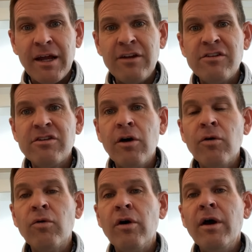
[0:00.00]
And
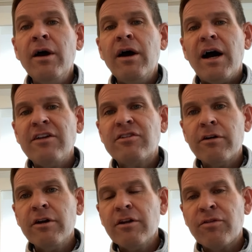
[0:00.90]
so I
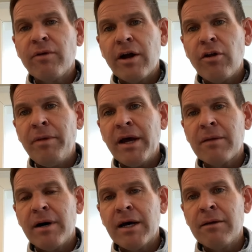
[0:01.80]
started to throttle
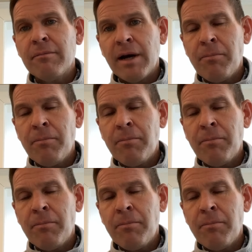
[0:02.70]
back my